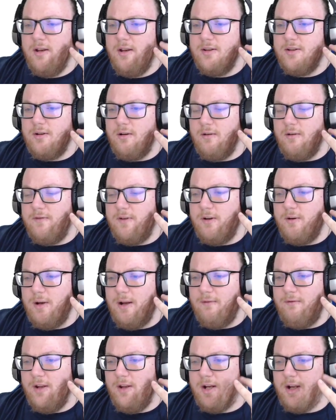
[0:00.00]
So if you
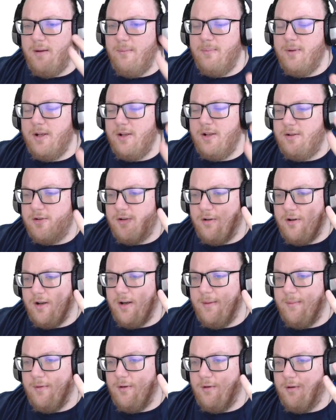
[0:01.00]
have like a big
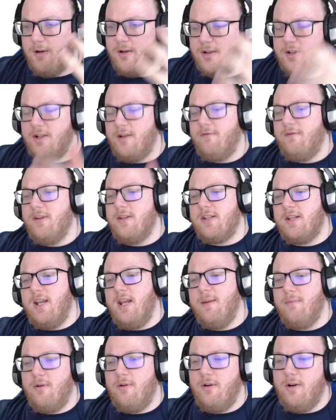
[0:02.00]
charm or a toughness
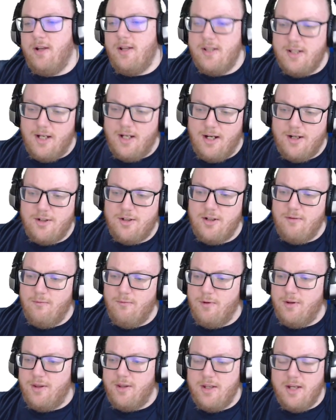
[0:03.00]
cape on it, Zacian
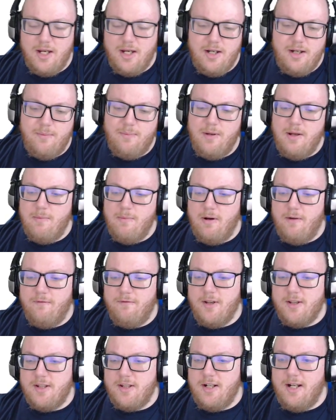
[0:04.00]
with the A D P buff
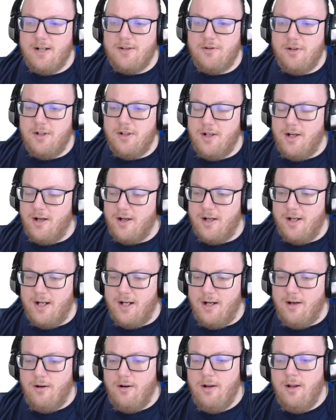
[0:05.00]
doesn't actually knock it
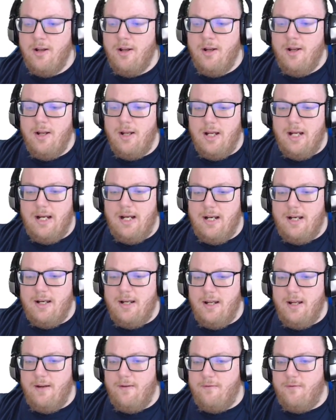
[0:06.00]
out. And
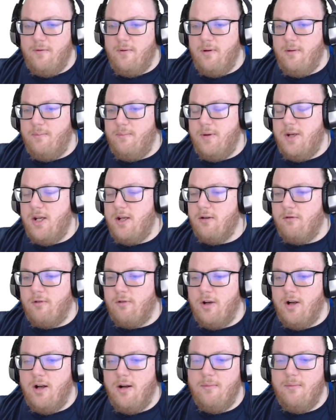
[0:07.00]
if
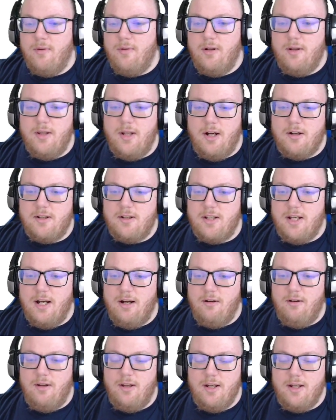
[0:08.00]
Pikarom knocks
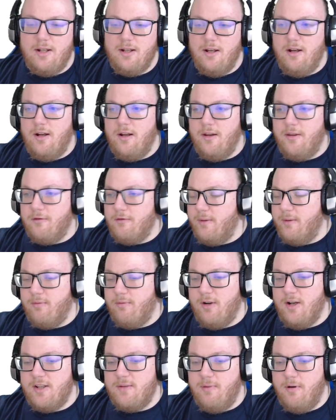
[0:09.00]
out like a three
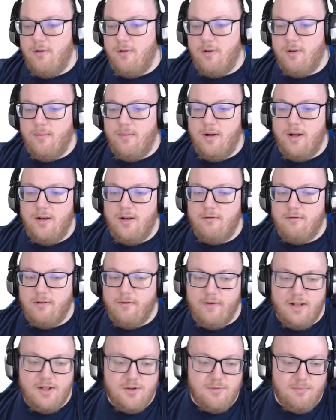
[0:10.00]
prize Pokemon,
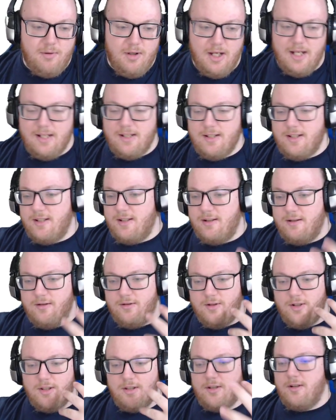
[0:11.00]
Revenge Blast
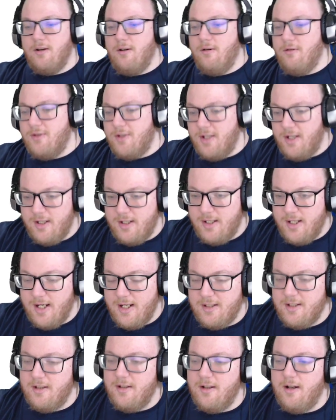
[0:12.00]
just goes in and
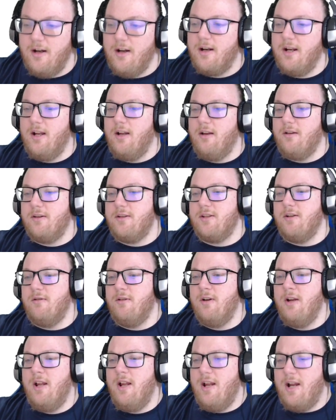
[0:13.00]
takes the knockout.
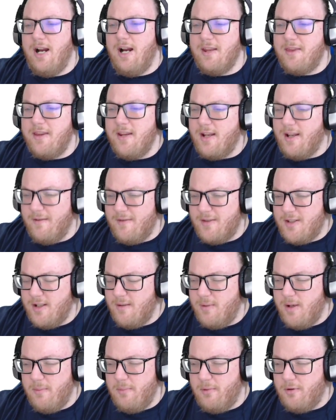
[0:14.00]
So I think I've
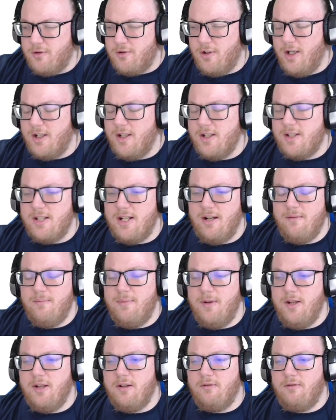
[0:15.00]
seen people trying this out in
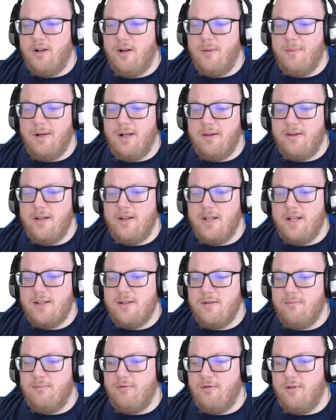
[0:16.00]
Pikarom, and I think
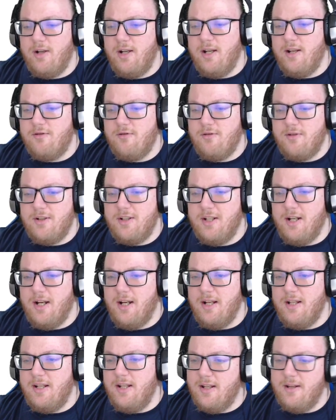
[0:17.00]
that's a pretty interesting
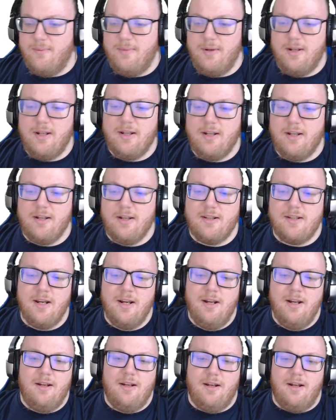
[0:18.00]
idea, because
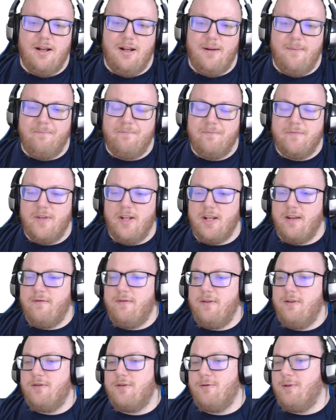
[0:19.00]
um like
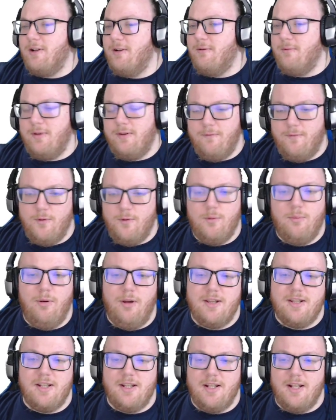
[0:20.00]
if you swing in with full
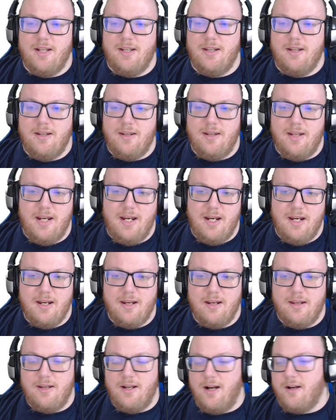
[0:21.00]
blitz and then
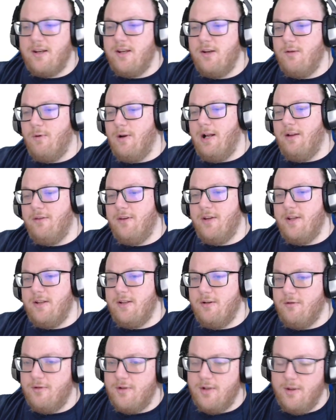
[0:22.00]
they knock you out, then
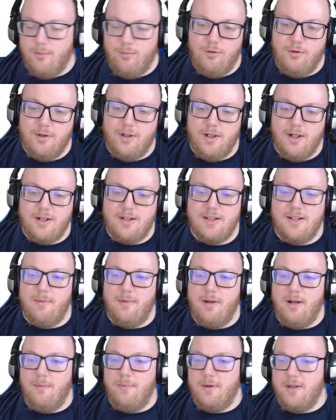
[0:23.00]
your double knocks
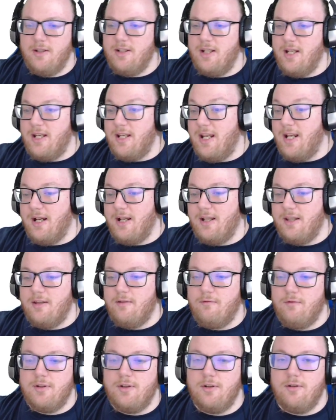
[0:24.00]
them out, but then they can't get
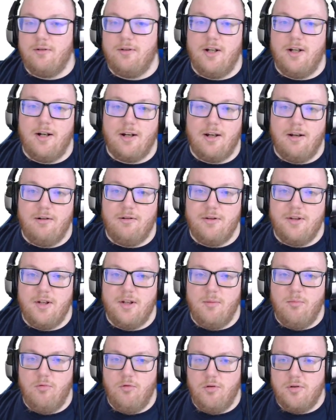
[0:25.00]
the return knockout on
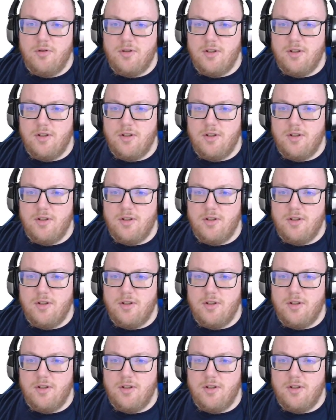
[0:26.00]
double.